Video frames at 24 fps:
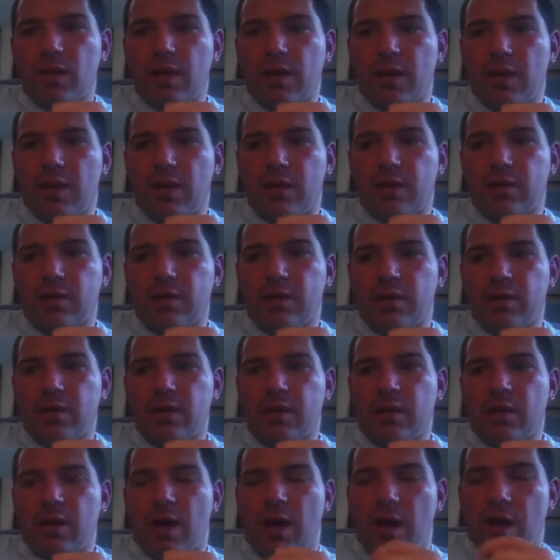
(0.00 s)
And
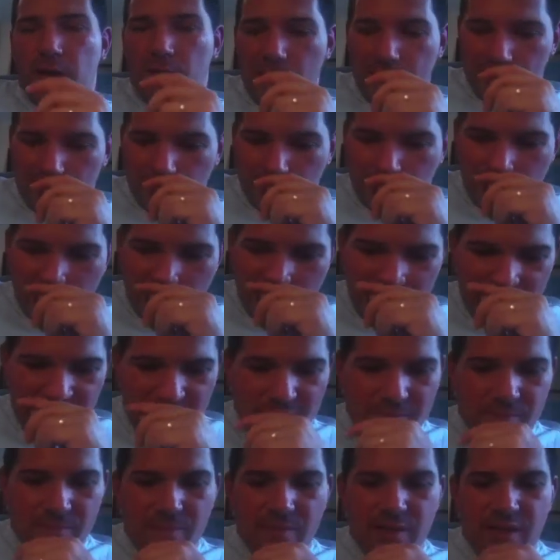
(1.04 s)
I like the
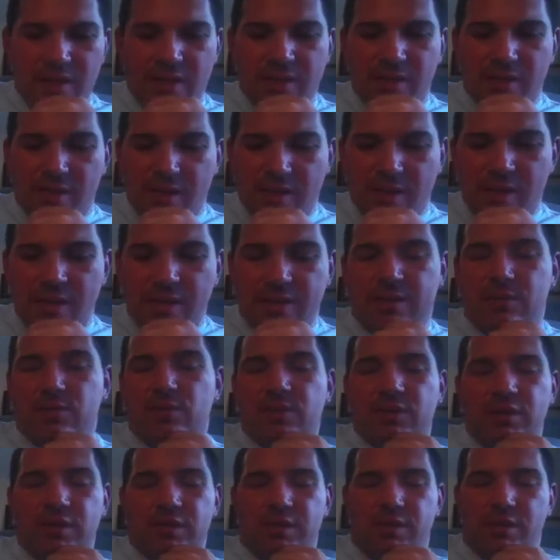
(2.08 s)
painting because
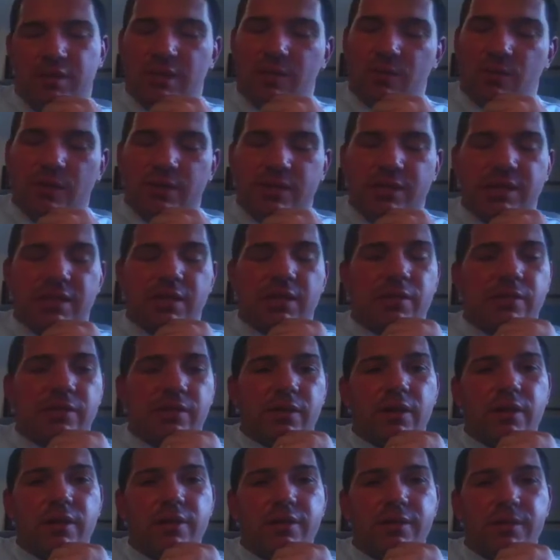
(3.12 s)
that's what it
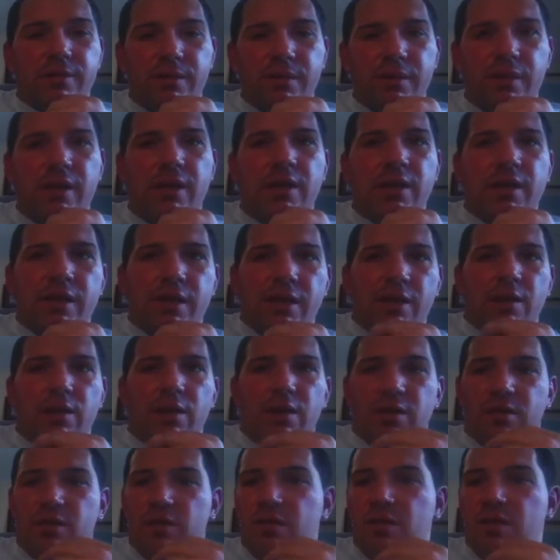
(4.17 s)
signifies.
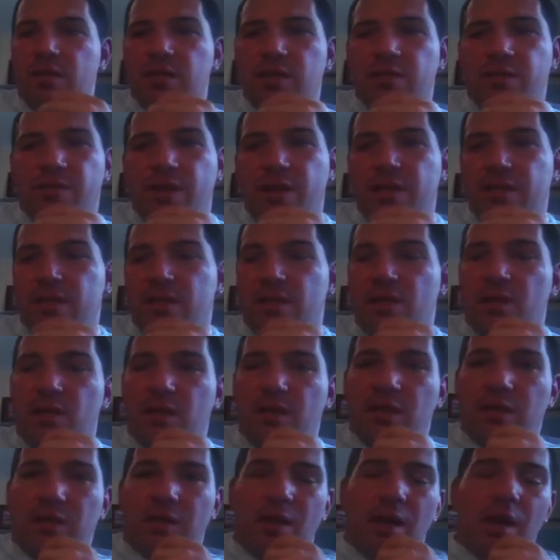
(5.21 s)
It signifies a
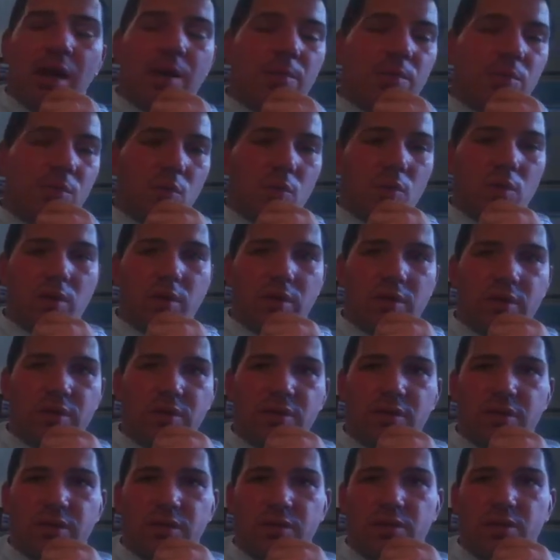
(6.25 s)
lot more than
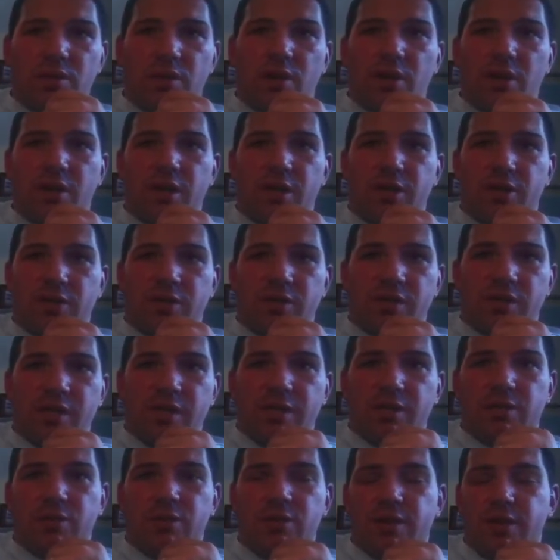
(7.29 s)
just our country's
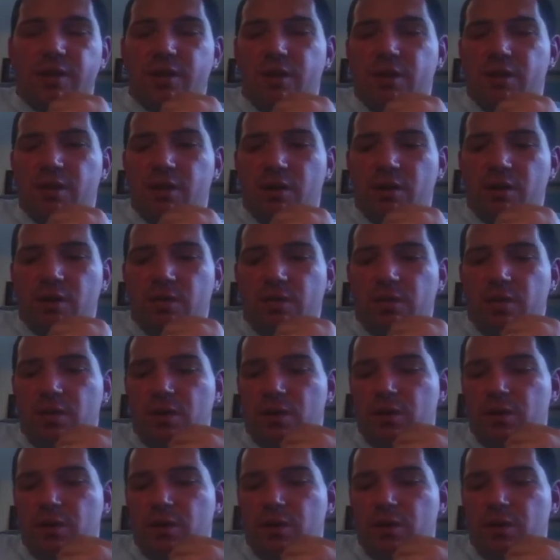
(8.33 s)
history of